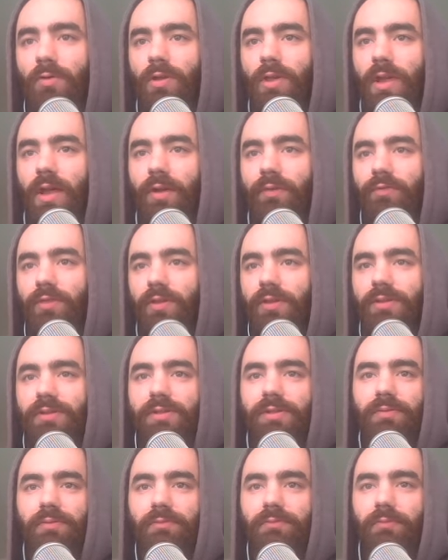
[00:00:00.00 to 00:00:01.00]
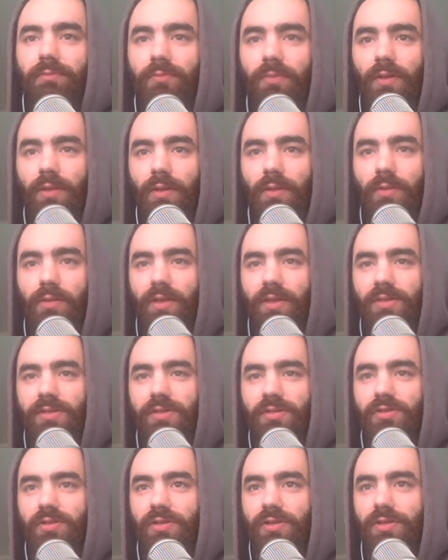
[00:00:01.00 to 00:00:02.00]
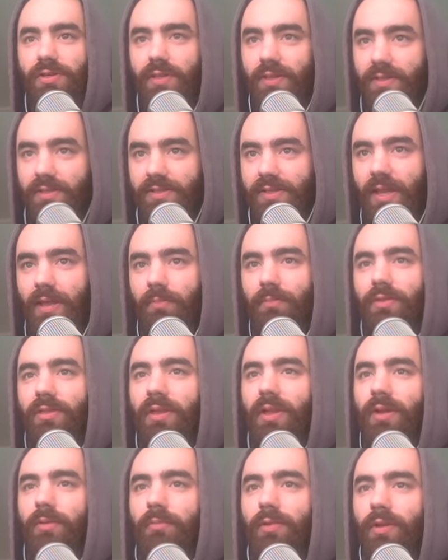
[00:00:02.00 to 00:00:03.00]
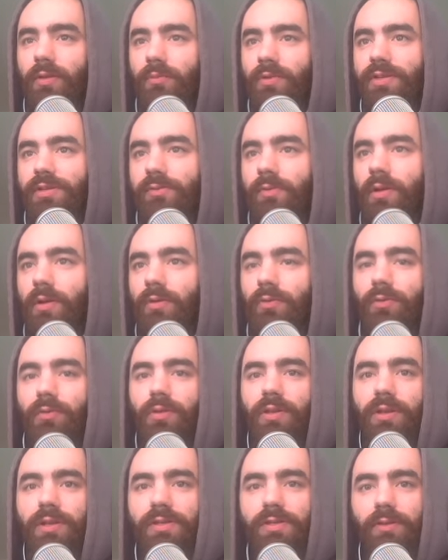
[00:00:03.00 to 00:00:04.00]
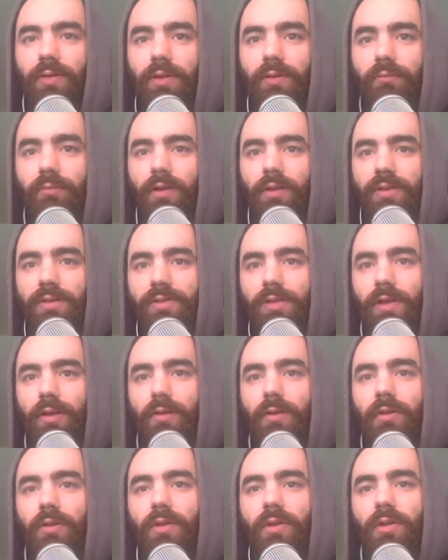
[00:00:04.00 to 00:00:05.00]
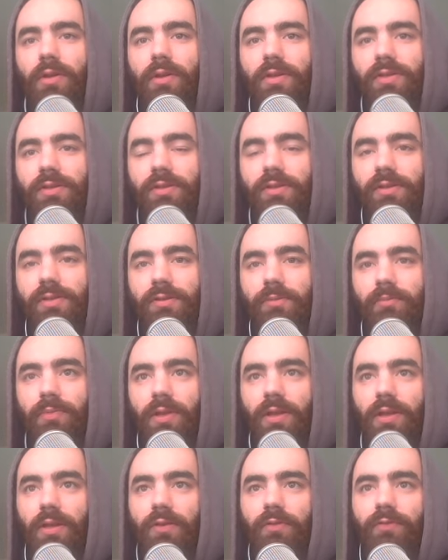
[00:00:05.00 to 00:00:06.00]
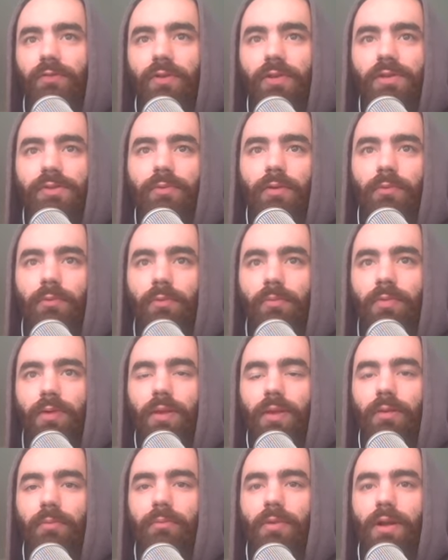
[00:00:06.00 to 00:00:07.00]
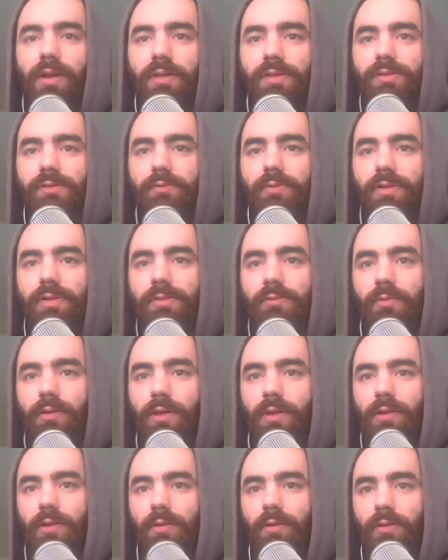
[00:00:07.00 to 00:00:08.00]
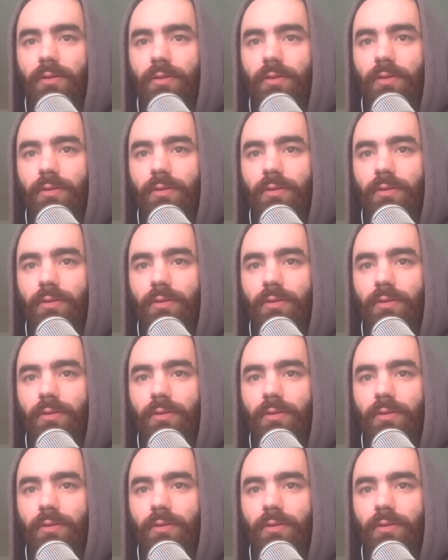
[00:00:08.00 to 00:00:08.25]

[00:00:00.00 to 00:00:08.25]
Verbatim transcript: Well, you have this. This is just the same thing, but we square all these, so I can write this out. So this would be, the first one would be minus three squared